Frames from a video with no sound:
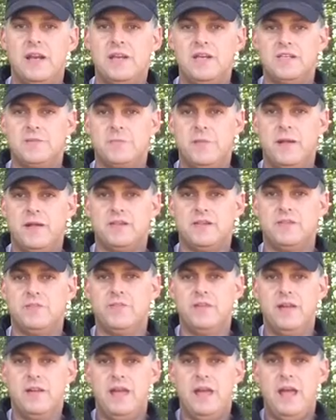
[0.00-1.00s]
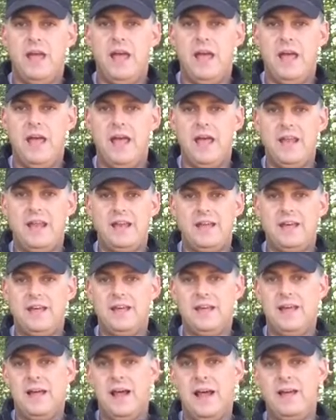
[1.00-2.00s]
inexpensive, and
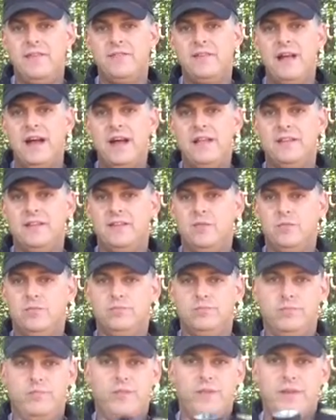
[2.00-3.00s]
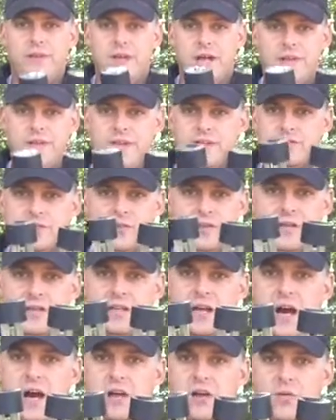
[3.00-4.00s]
I've gotten these are the
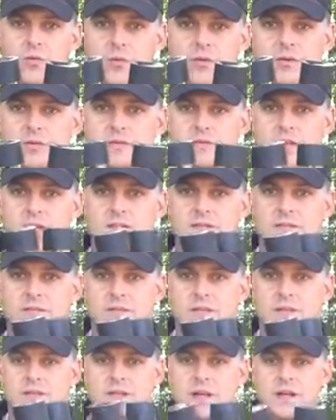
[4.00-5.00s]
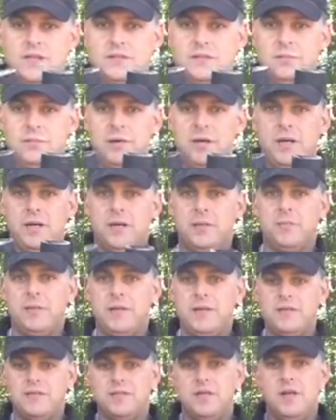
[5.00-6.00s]
dollar ones. These cost $1 a
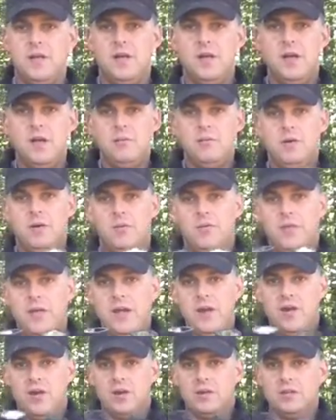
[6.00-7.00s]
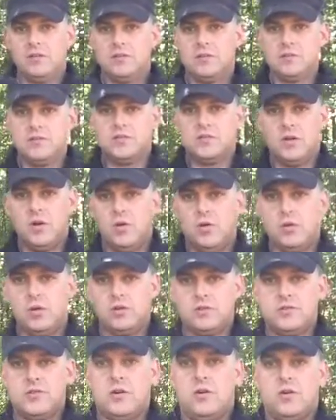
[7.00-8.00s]
piece, but they are little
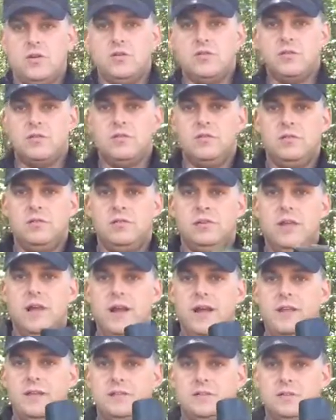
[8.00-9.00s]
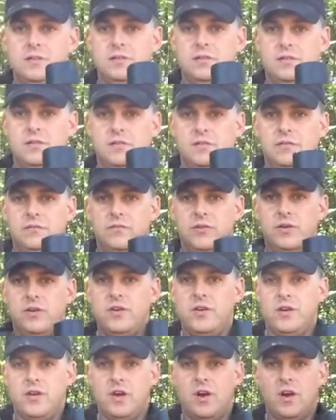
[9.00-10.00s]
solar charger lights for
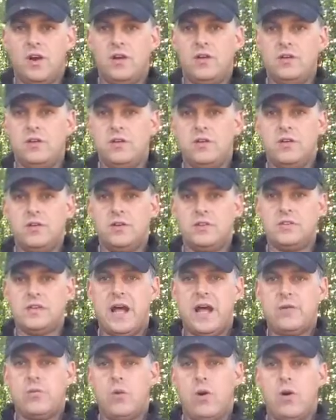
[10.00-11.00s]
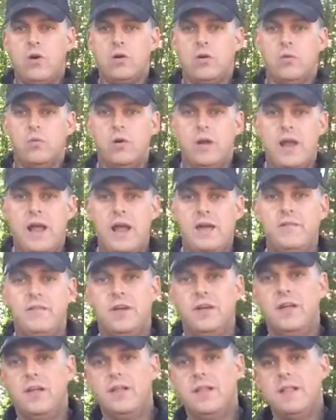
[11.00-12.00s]
your garden or your sidewalk or what have
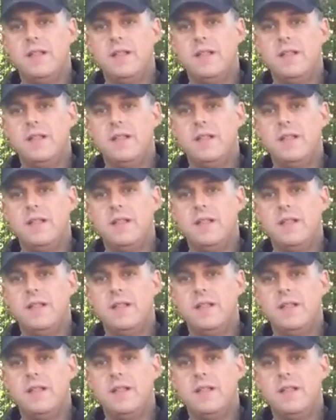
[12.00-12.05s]
you.